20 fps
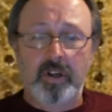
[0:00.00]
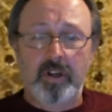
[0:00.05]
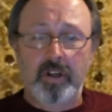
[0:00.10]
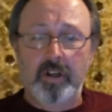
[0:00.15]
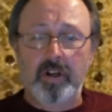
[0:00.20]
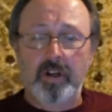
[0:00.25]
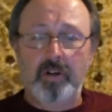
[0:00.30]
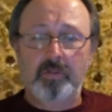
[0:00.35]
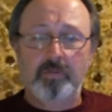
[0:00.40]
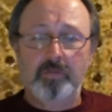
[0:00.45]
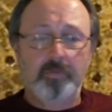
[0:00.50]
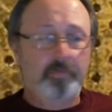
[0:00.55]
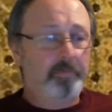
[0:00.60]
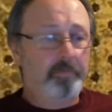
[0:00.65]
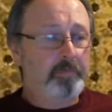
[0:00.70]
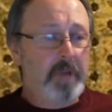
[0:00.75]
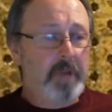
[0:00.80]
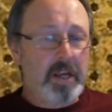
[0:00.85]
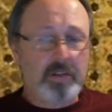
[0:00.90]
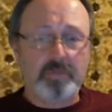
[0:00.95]
You know,
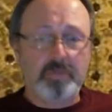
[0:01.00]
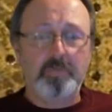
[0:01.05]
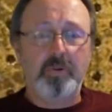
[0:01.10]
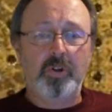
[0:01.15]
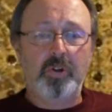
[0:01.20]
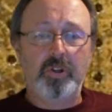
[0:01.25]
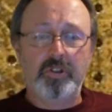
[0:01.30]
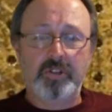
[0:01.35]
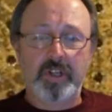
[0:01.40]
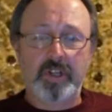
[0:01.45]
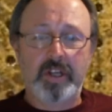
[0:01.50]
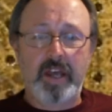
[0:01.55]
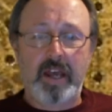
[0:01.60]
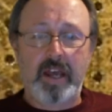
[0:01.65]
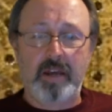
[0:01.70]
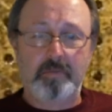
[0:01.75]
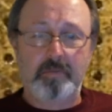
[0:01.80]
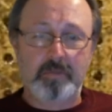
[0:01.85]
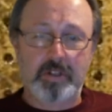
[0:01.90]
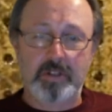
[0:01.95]
baseball is a
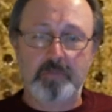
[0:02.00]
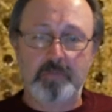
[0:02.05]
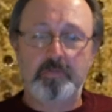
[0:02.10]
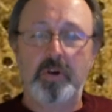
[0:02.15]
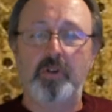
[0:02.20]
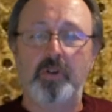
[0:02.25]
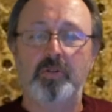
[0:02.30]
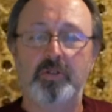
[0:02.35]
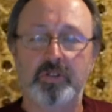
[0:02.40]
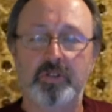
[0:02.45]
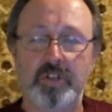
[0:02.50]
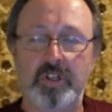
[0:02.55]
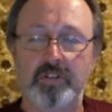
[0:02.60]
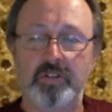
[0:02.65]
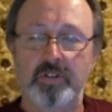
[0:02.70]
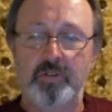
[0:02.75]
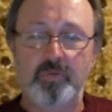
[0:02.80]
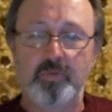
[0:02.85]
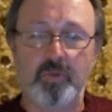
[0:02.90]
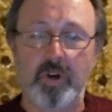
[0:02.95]
game in the
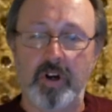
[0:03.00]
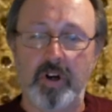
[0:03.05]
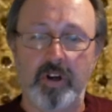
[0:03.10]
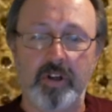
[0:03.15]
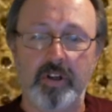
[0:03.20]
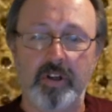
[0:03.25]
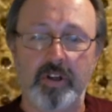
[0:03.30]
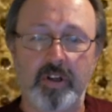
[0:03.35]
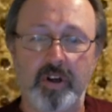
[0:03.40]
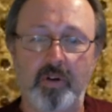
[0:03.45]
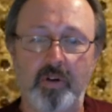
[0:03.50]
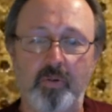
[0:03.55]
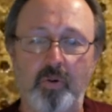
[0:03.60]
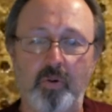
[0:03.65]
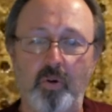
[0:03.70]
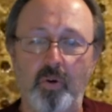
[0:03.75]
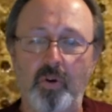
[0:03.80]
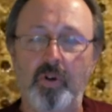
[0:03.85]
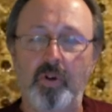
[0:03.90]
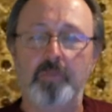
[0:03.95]
postseason where, you know,
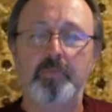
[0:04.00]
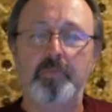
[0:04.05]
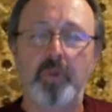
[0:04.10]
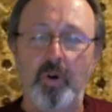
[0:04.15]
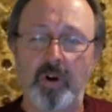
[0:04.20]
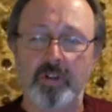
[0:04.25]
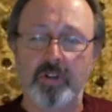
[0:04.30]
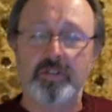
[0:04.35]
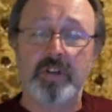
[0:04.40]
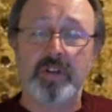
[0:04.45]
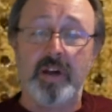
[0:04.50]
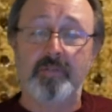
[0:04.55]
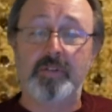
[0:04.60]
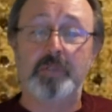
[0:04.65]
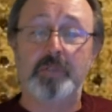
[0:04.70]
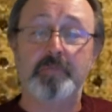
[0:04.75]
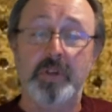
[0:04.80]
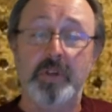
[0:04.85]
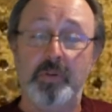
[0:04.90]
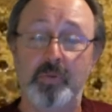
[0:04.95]
all parts have
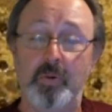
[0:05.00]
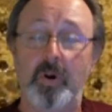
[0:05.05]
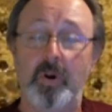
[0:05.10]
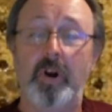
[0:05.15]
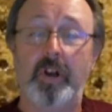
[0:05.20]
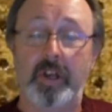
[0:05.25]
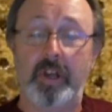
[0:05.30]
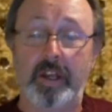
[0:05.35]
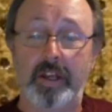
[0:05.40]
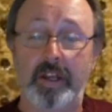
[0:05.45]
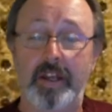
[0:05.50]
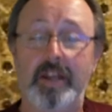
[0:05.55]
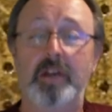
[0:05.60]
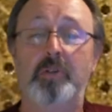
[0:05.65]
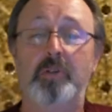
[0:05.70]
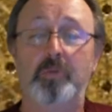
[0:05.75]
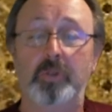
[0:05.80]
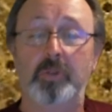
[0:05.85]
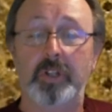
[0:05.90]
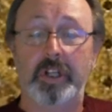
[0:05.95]
to be working
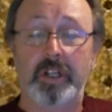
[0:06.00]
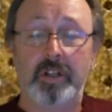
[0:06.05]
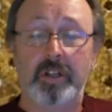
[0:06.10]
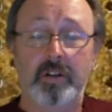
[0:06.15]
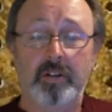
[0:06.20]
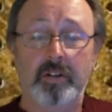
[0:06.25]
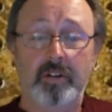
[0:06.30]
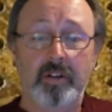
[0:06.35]
equally.